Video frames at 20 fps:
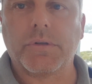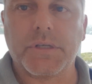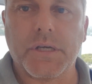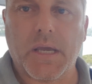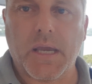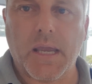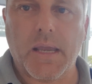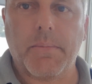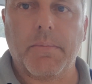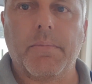
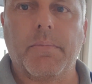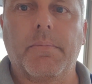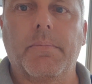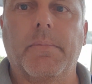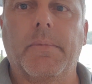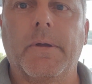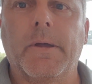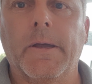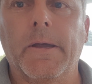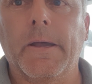team,
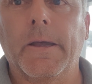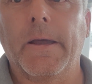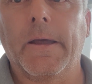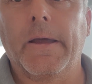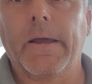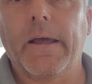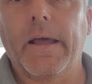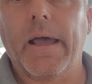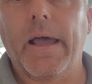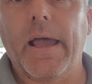
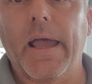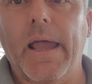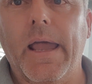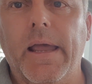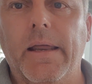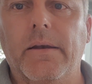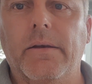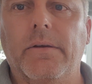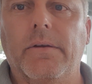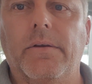
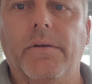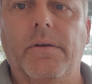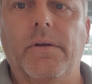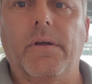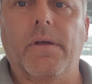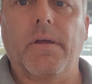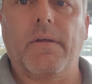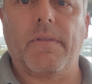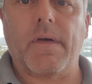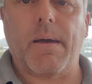and
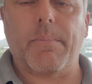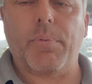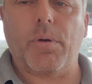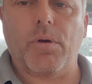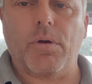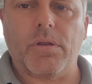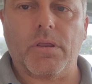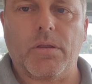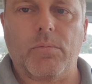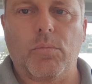that
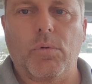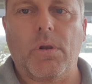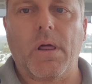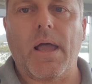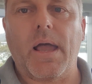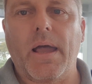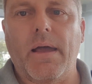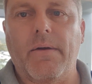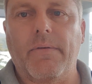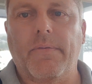person will
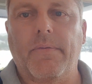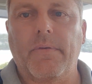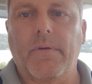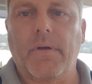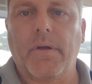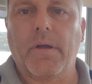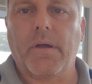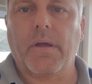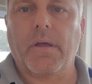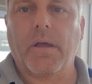have
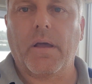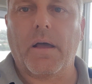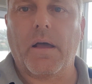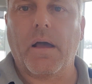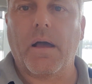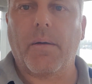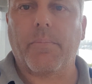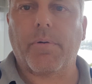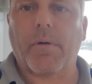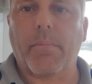
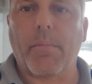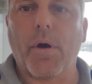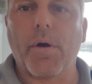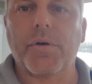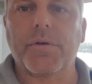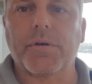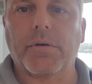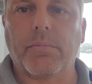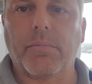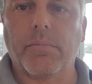
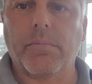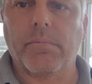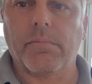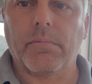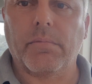promotion